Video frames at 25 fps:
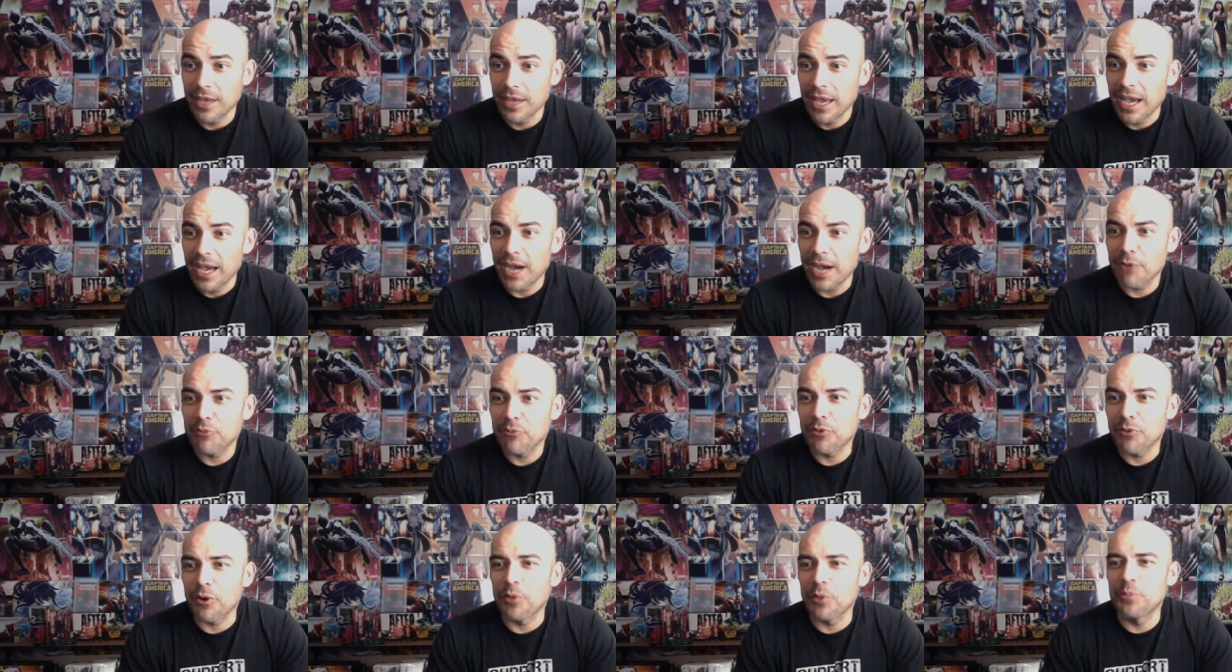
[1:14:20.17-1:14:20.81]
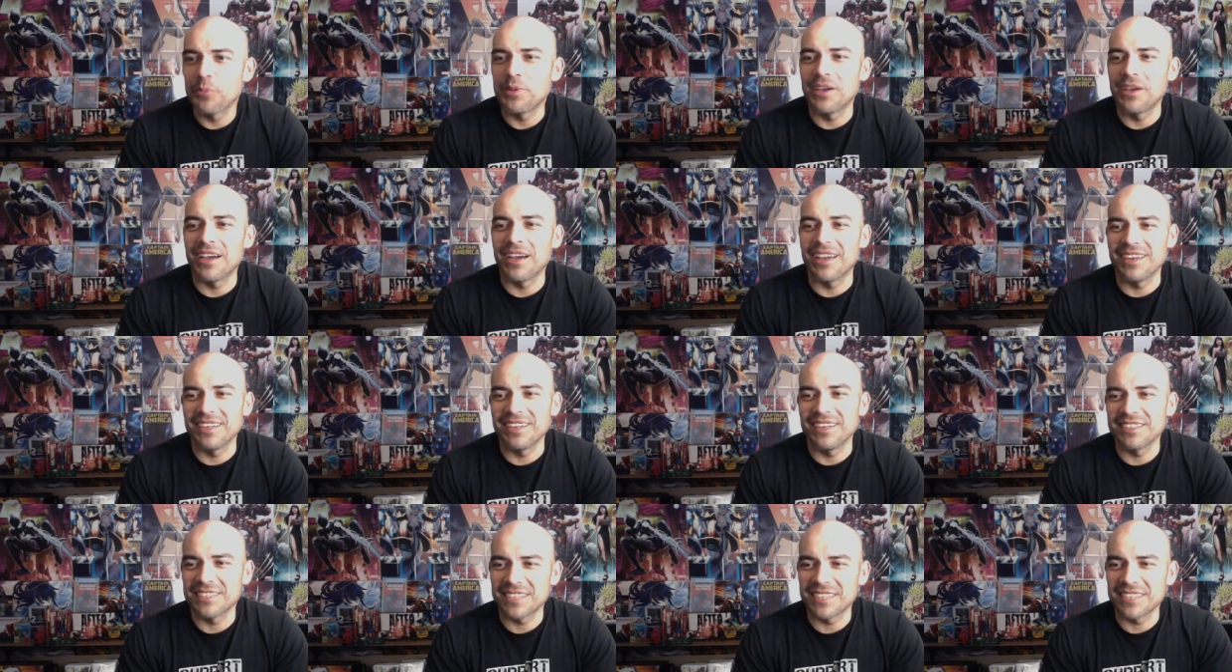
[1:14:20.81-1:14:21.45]
How far behind
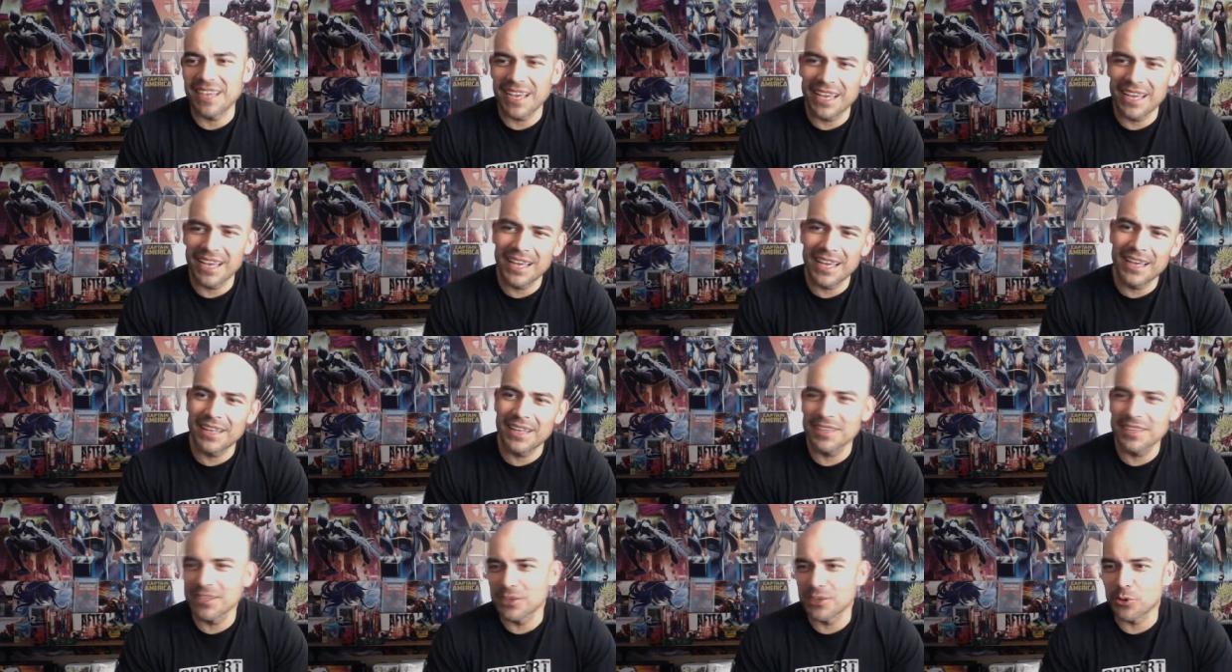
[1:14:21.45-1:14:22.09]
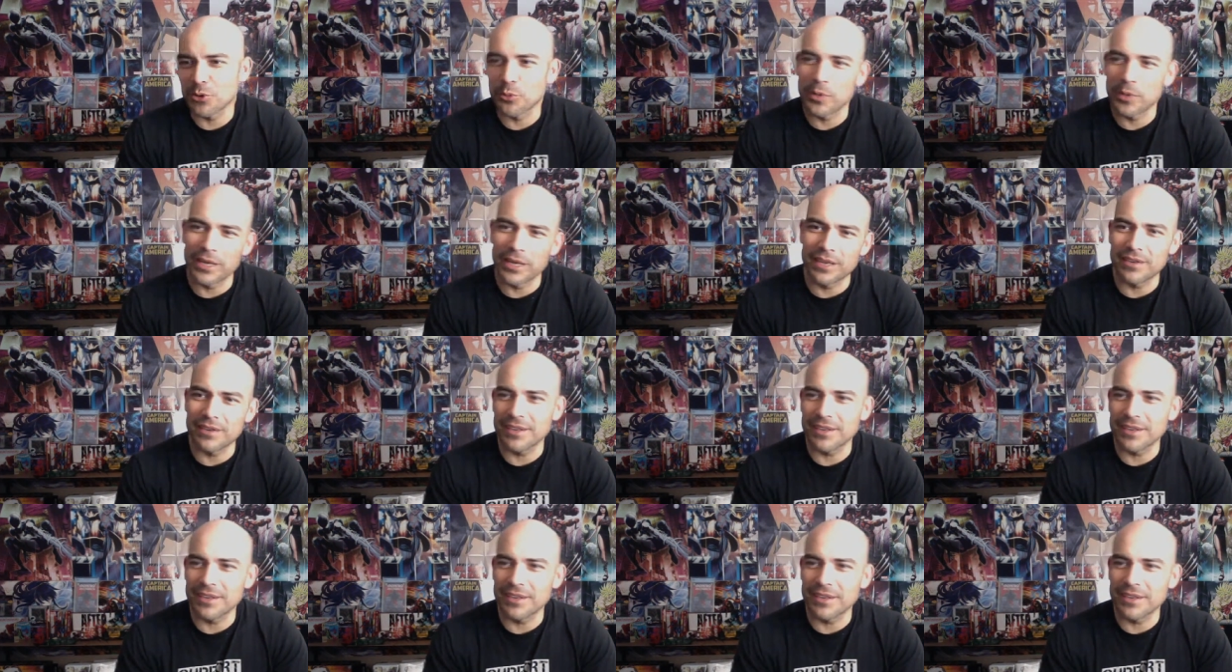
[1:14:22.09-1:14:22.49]
is he? A little bit.